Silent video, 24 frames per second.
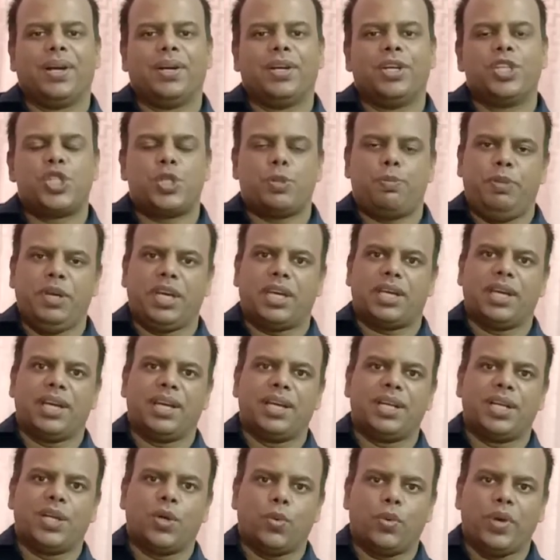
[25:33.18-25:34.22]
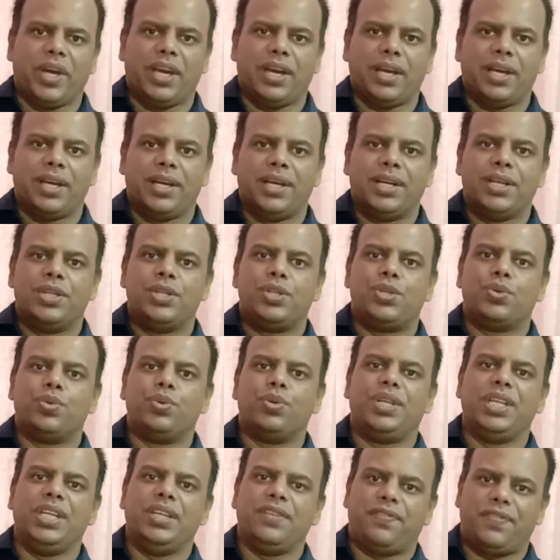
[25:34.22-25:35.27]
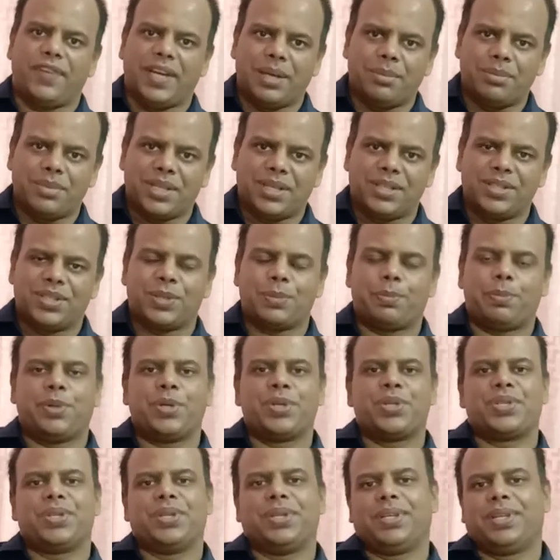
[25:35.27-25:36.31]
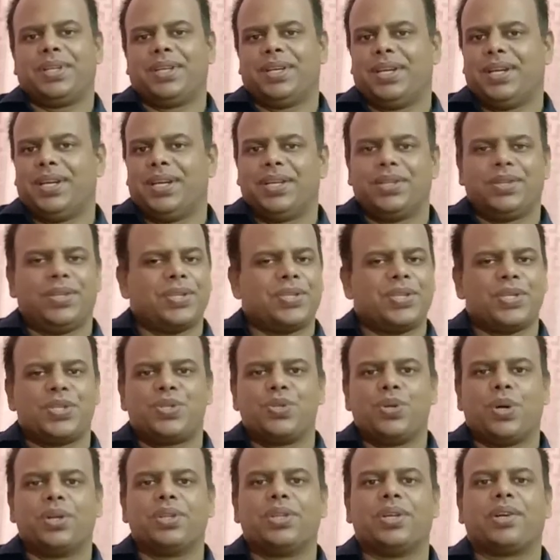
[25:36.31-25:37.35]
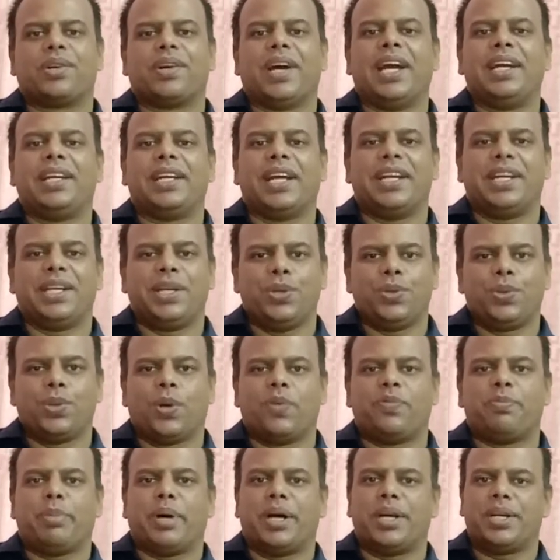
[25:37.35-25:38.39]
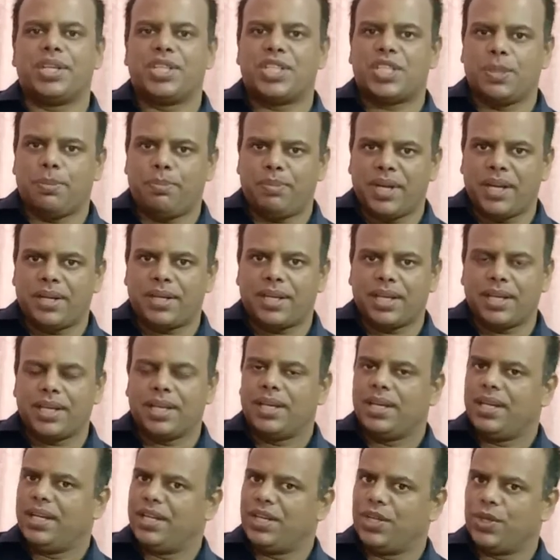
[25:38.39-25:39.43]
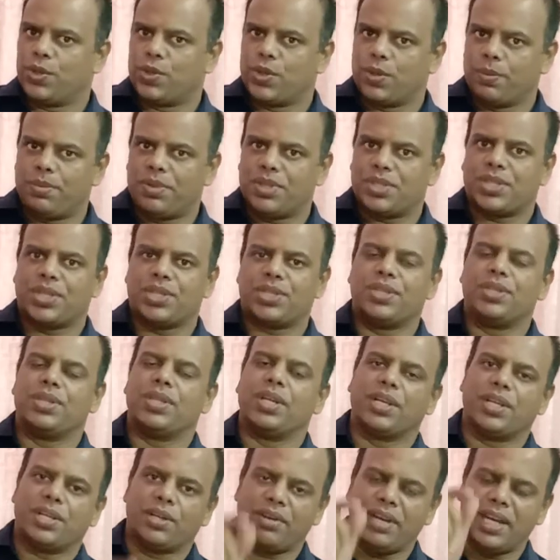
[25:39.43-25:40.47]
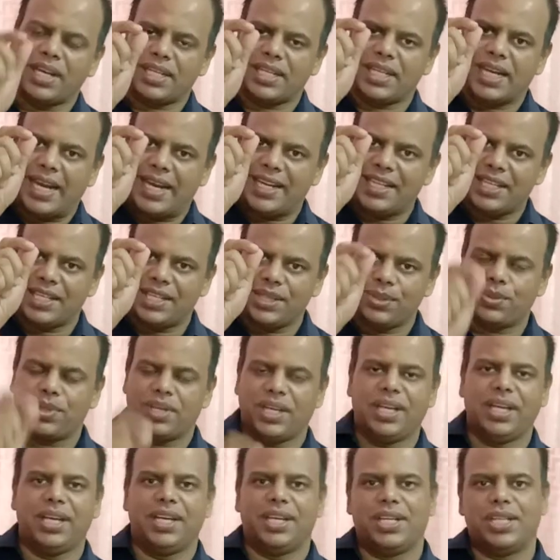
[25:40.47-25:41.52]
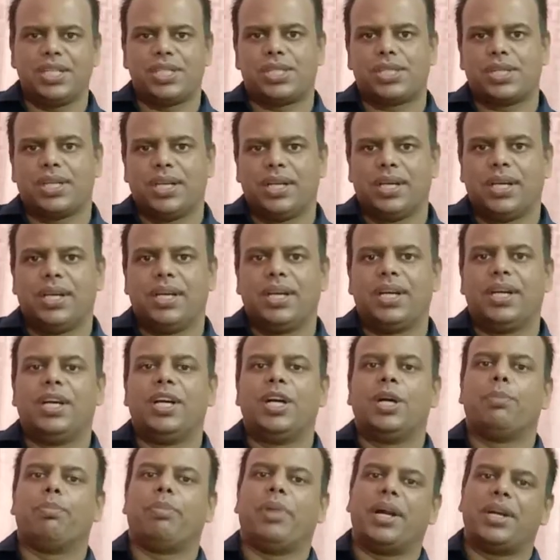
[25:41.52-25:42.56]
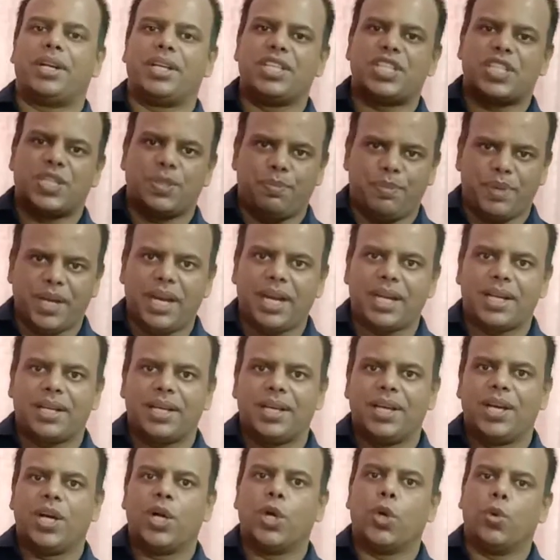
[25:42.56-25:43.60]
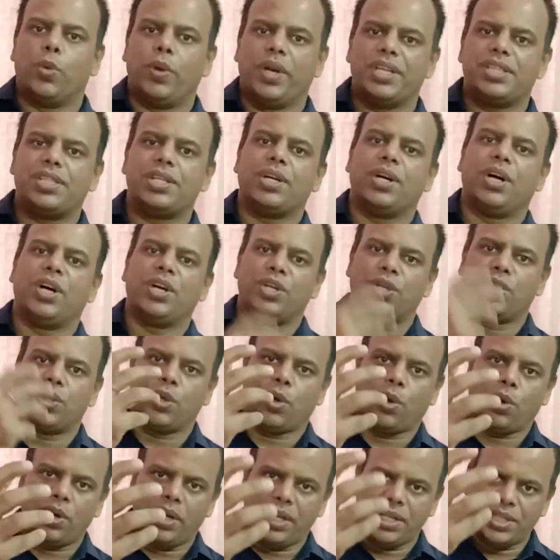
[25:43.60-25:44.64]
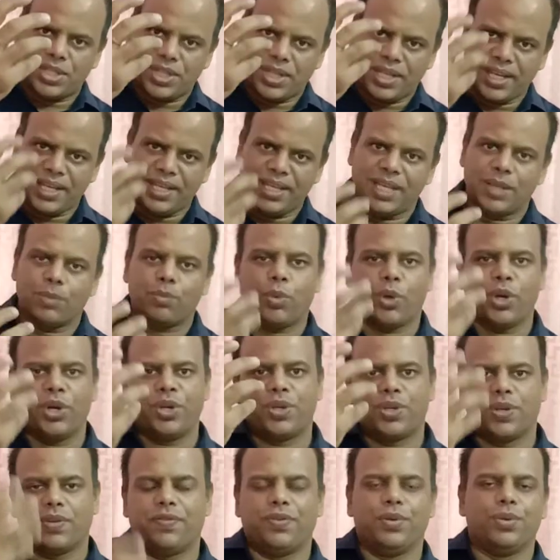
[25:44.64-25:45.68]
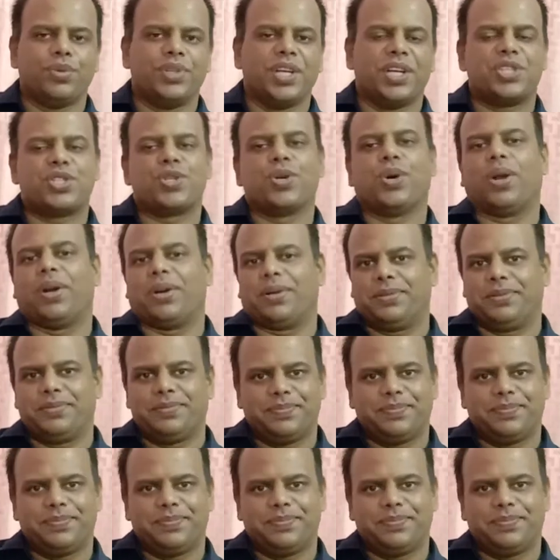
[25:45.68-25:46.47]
speaking in a way to defame the other person, this is not the right attitude of participating in a group discussion. The correct attitude is participate with a knowledge gaining point of view. That's all.